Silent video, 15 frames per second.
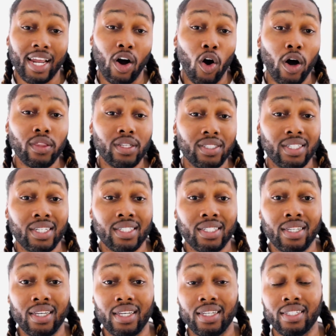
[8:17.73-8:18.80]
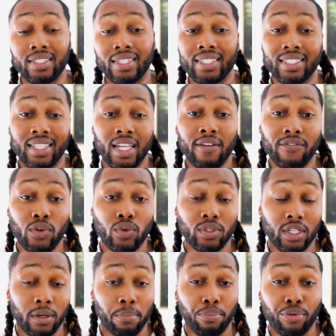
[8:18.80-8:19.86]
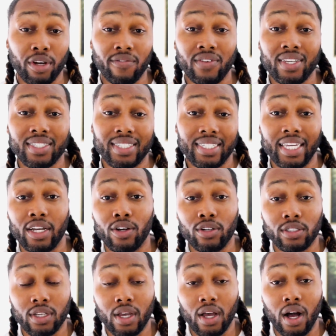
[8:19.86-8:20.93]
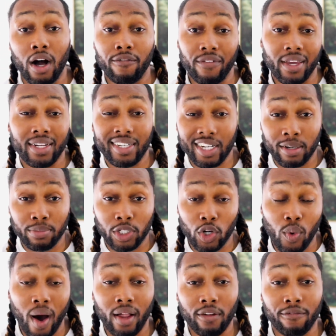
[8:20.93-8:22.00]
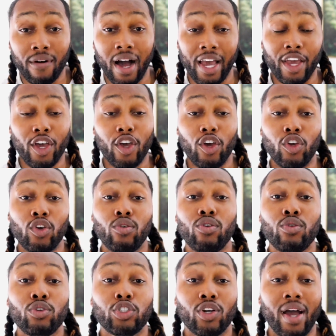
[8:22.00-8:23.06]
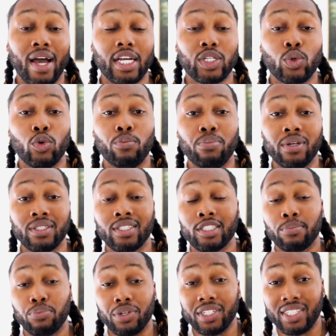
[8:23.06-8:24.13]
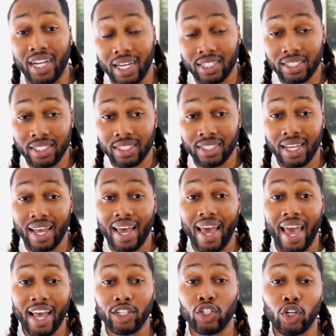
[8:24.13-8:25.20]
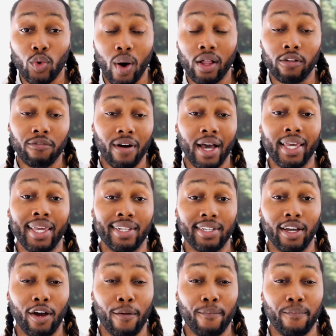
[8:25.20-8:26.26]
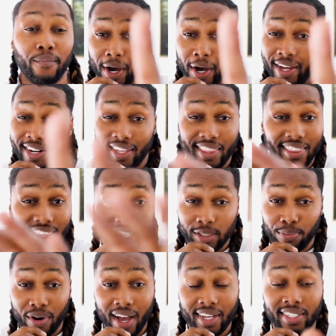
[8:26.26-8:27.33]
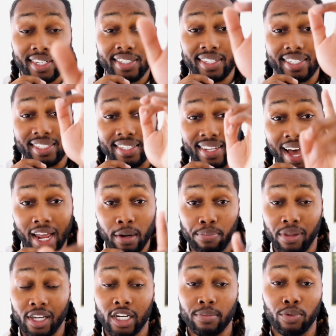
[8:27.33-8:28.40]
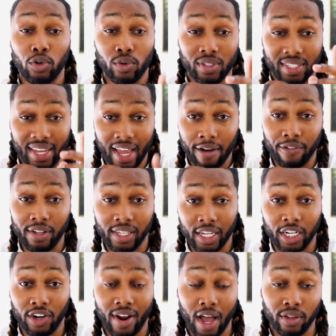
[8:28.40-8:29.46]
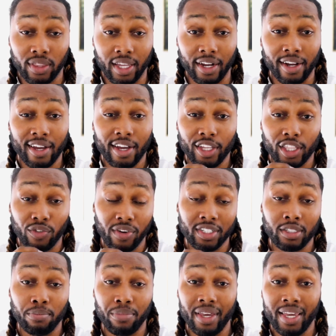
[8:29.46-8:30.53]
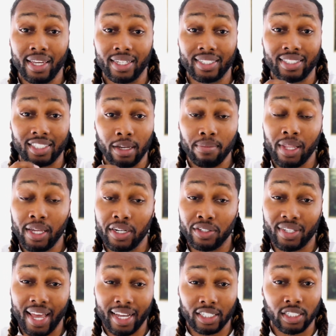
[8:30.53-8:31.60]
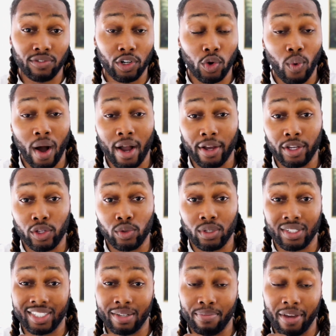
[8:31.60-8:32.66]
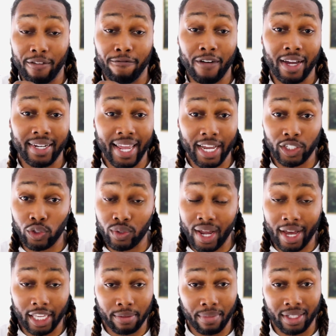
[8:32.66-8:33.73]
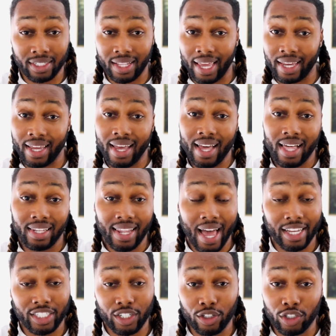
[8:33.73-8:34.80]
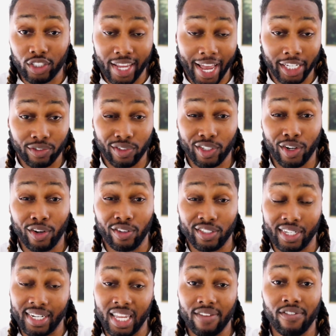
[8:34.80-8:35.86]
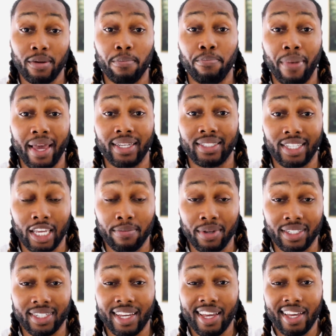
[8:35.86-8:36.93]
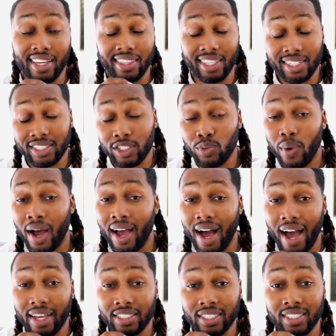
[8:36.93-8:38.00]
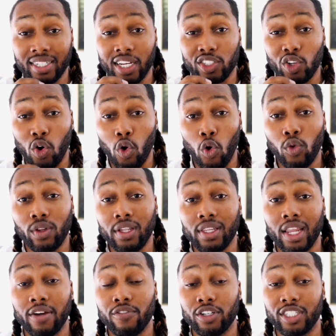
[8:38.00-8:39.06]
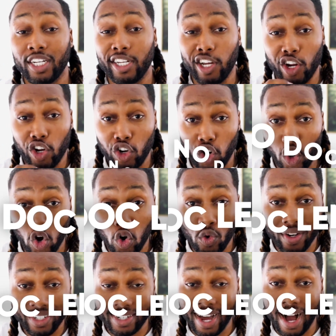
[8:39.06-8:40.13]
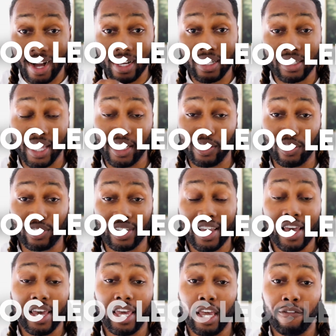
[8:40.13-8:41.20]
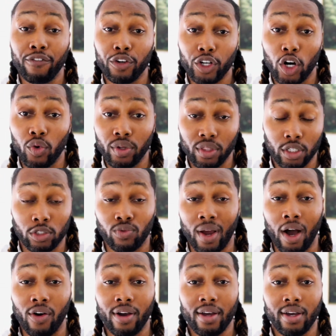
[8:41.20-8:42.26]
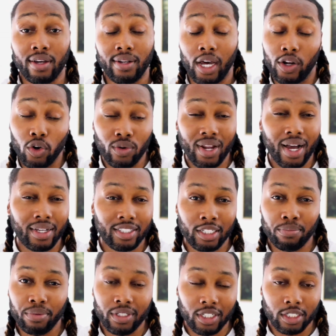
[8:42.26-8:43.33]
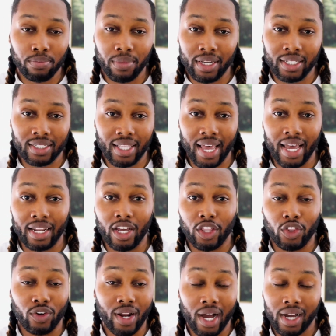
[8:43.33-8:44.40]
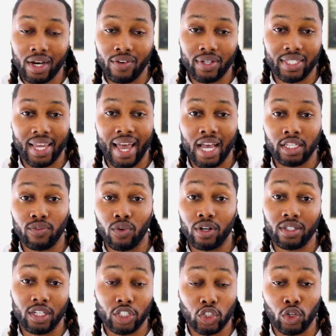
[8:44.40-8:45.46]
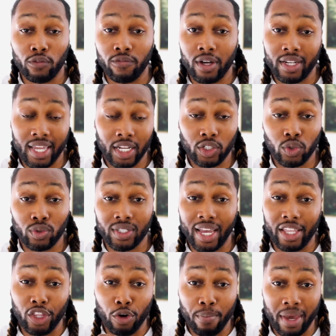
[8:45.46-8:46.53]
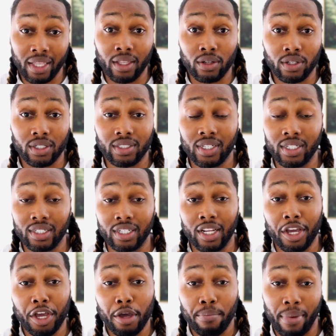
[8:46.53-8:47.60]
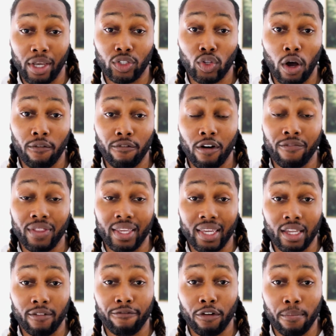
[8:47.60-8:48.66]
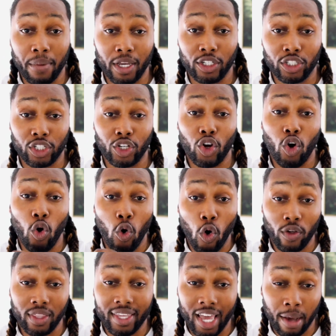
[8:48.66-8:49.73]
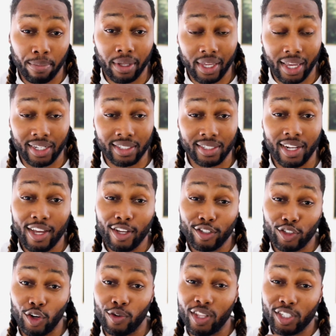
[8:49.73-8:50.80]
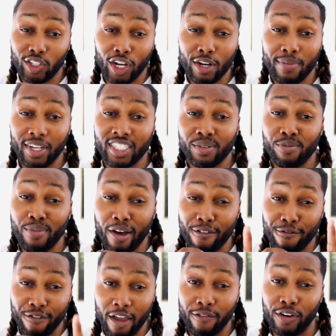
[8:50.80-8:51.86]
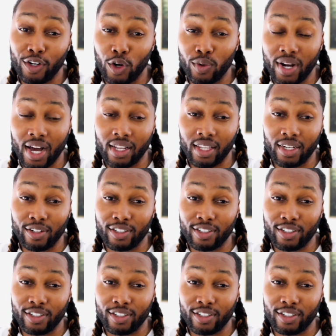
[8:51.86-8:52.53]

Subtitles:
Now, all this is instead of using previous years of income to qualify, you use your actual business projections as your qualifying income. But this process is not applicable to every lender out there. The reason being is some lenders actually require you to submit financial documents like last year's tax returns and even bank statements. This is why I suggest only leveraging no-doc lenders if you're going this route. Now, no-doc simply just means that they're not going to ask for additional financials and they'll make their decision based off of the information on the application. So let's talk about some of my favorite no-doc